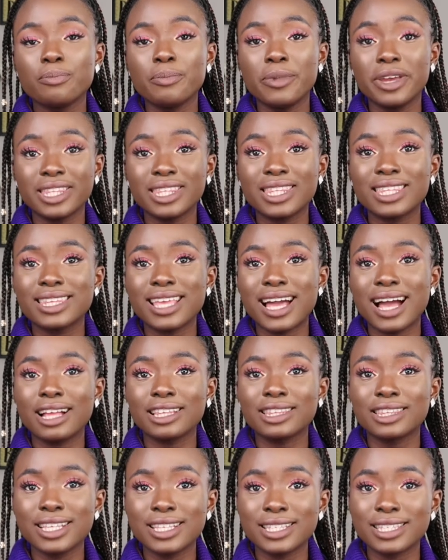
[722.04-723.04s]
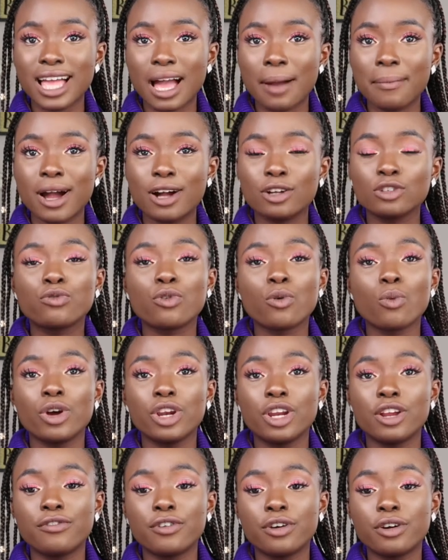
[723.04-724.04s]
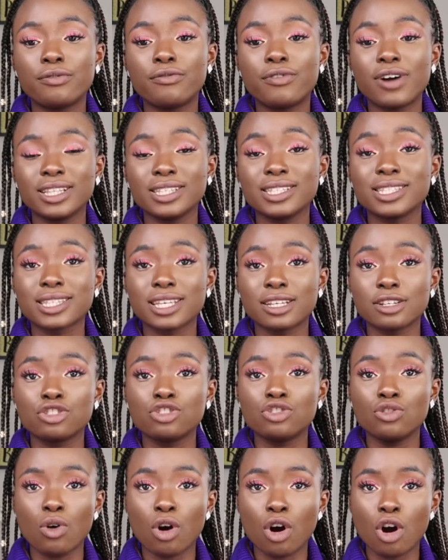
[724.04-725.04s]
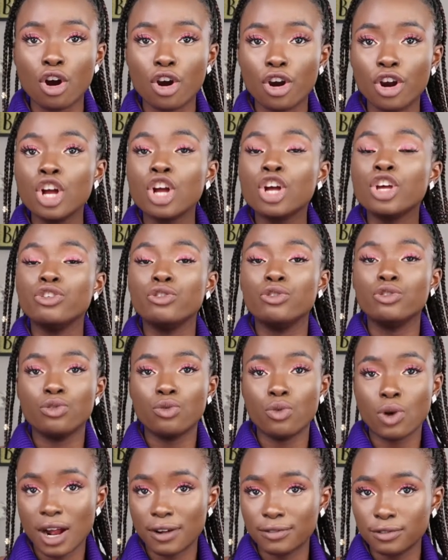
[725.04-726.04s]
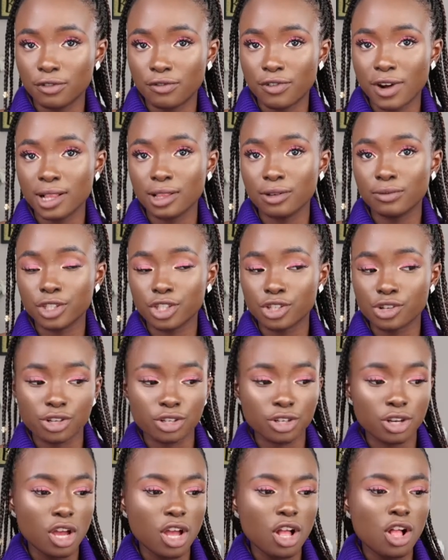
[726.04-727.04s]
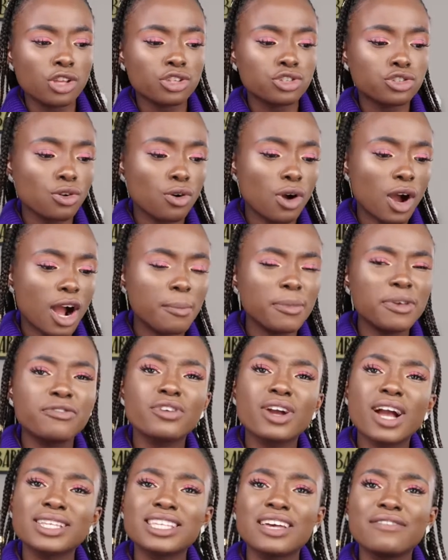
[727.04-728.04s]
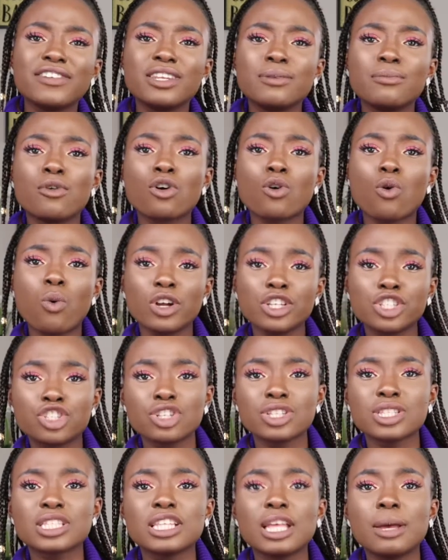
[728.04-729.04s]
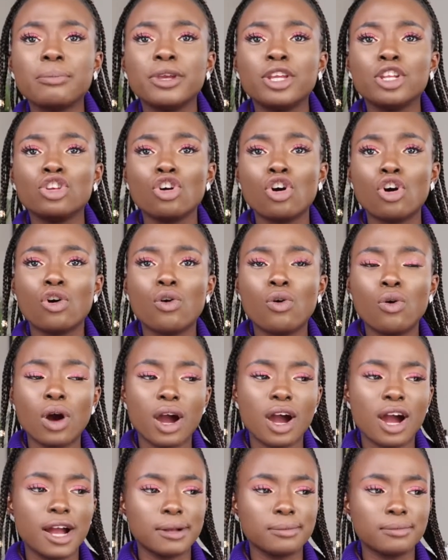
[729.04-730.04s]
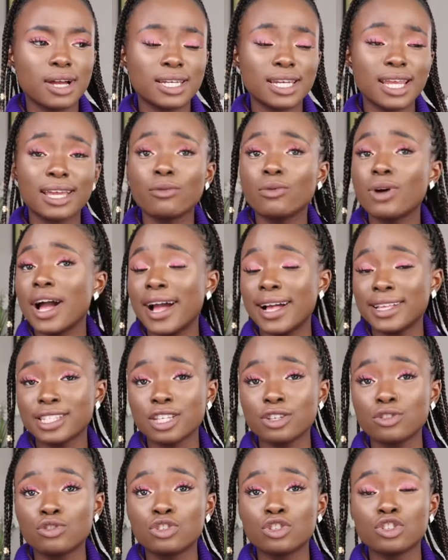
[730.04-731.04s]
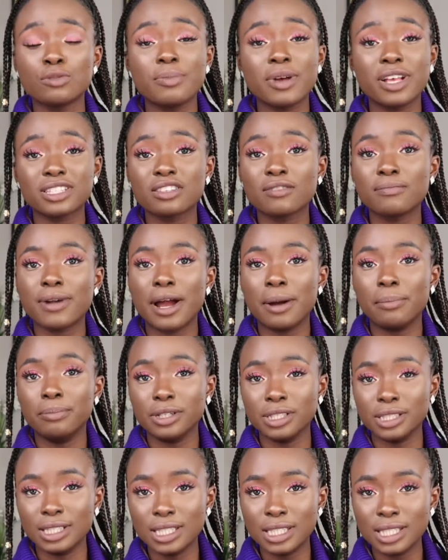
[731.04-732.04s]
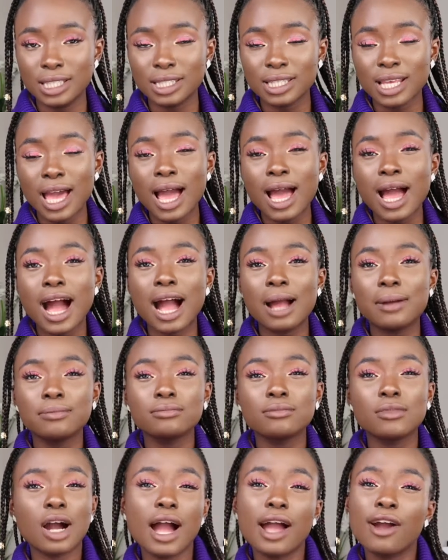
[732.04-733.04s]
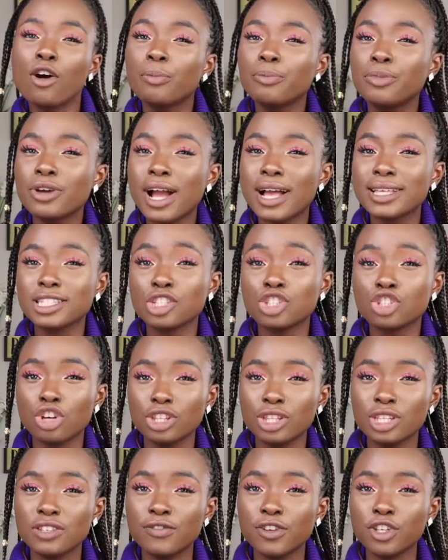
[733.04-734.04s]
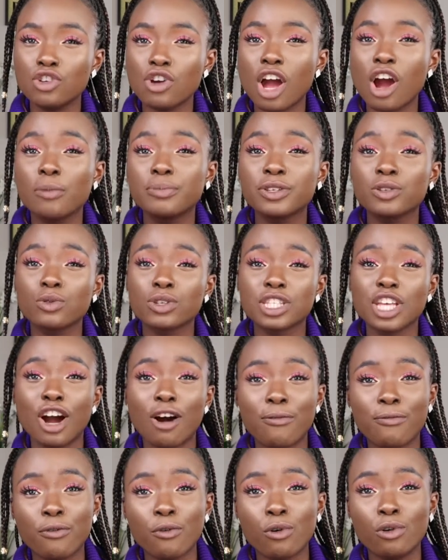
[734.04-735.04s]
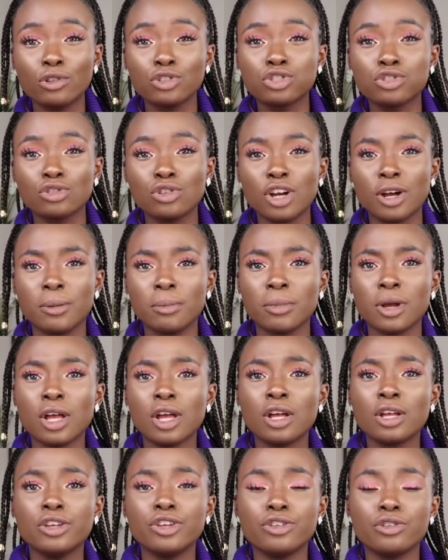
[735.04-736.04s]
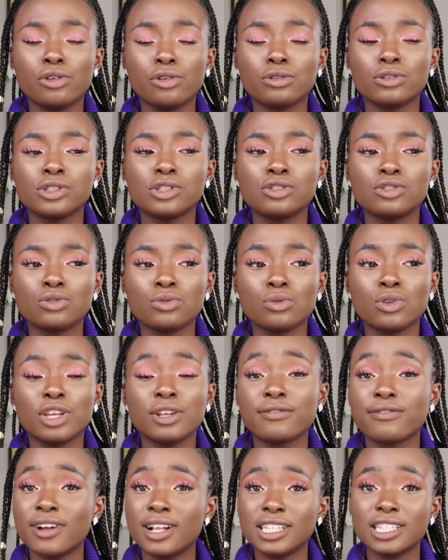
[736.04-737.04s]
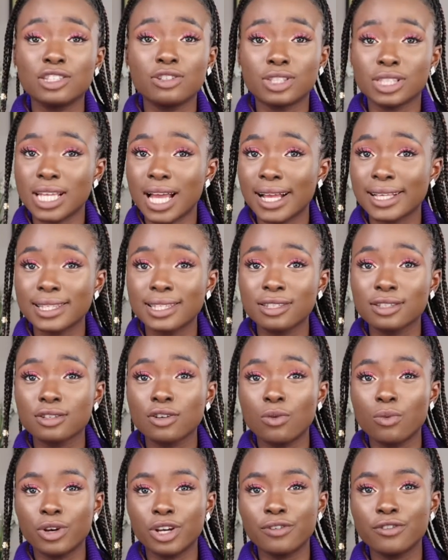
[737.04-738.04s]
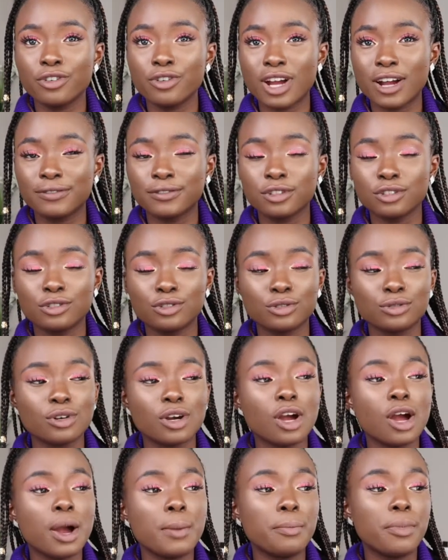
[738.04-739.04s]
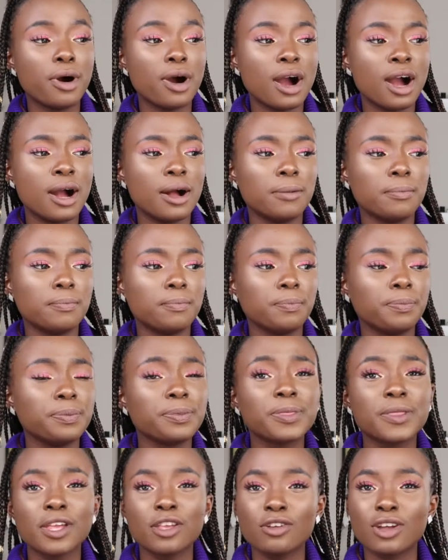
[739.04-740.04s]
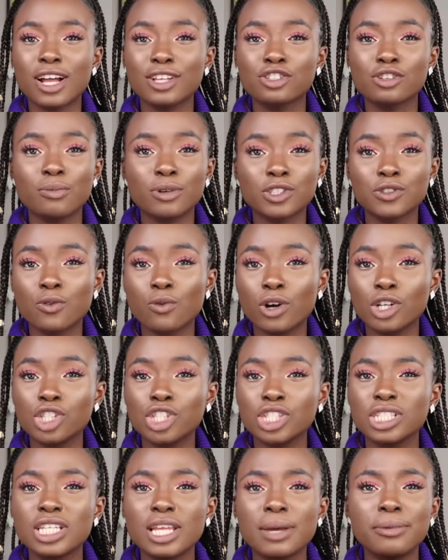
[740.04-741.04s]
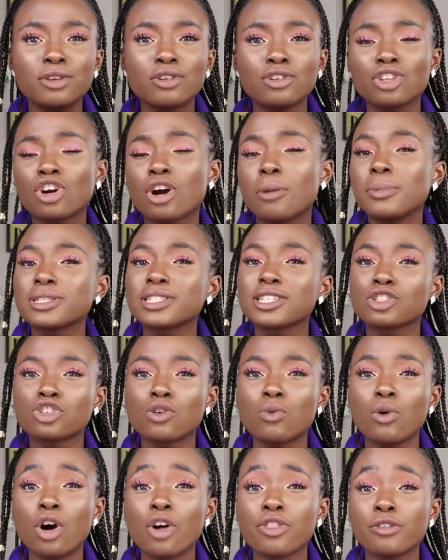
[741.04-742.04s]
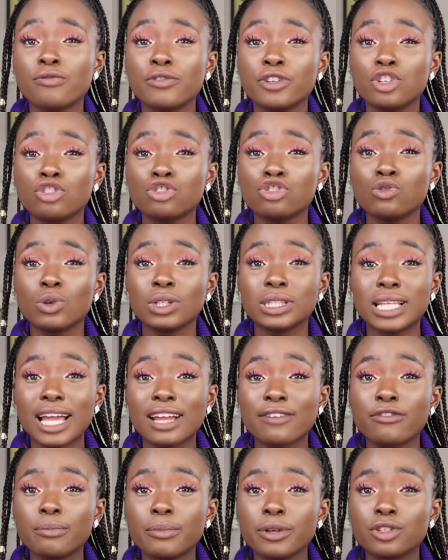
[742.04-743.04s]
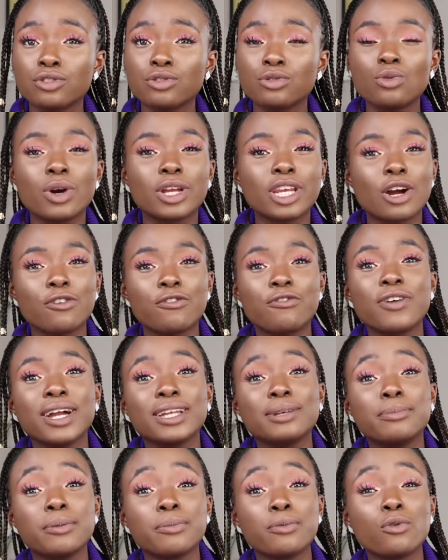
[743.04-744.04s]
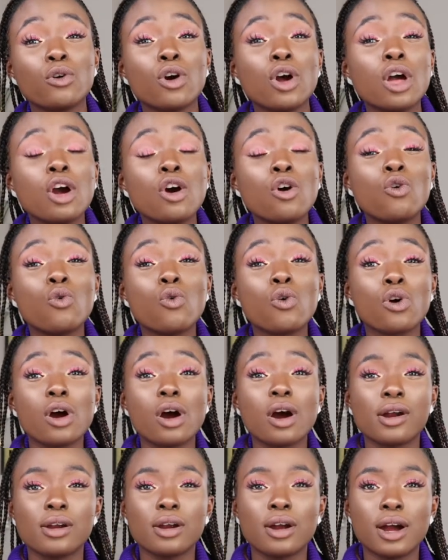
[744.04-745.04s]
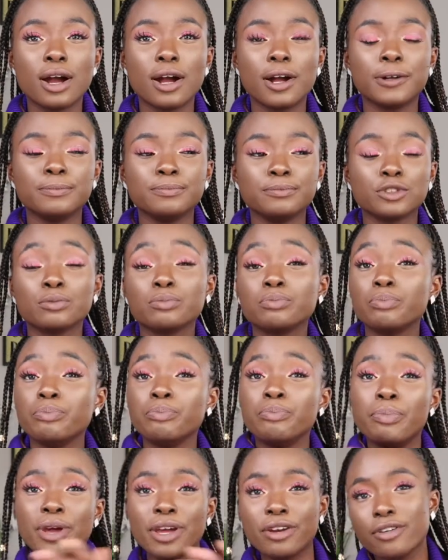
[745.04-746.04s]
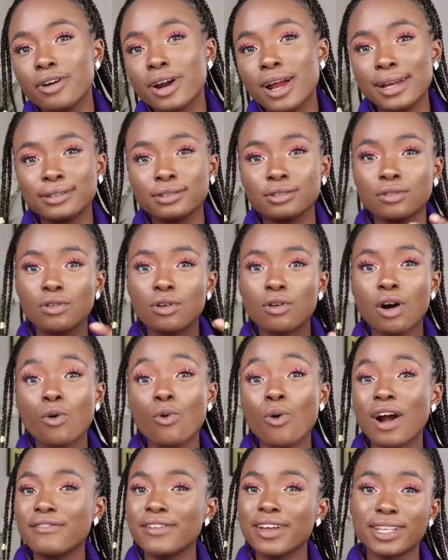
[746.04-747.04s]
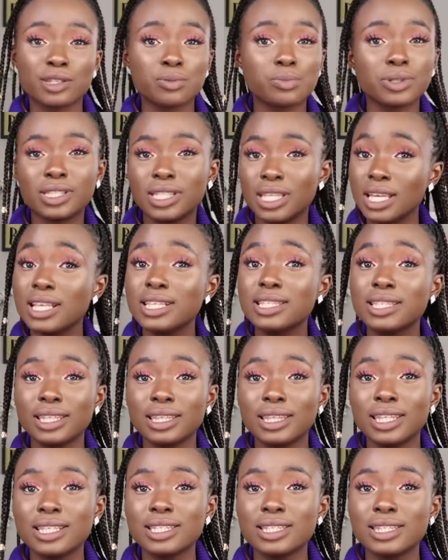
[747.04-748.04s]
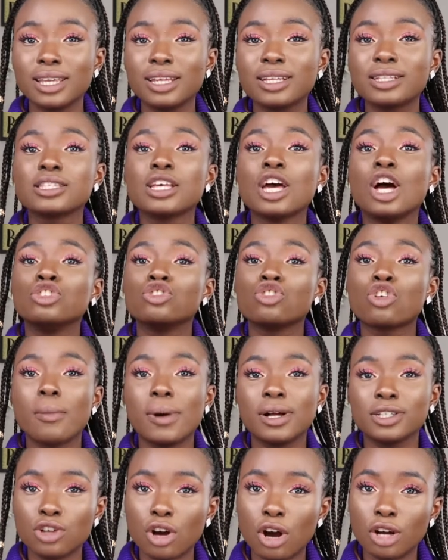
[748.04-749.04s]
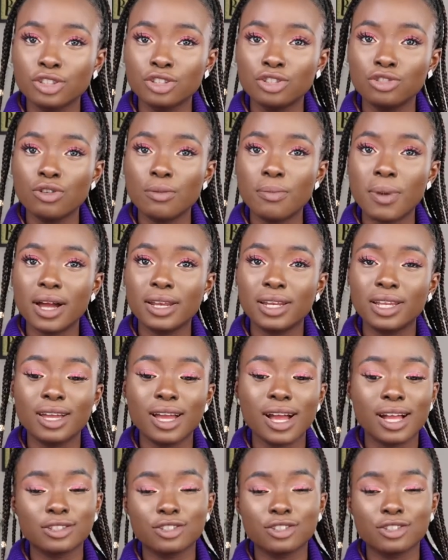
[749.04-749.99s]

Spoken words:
made at least that amount for whatever filing status you are, you do have to file a return. So if you guys have any more questions, let me know, and I will answer you to the best of my abilities. I hope you guys enjoyed this video. I hope this was helpful to you know, in filing your taxes or whatever you have to do. But thank you guys so much for watching. Let me know in the comment section what other videos you would like for me to do, and I'll find people who are better and who have expertise in these things to come and talk to you about it.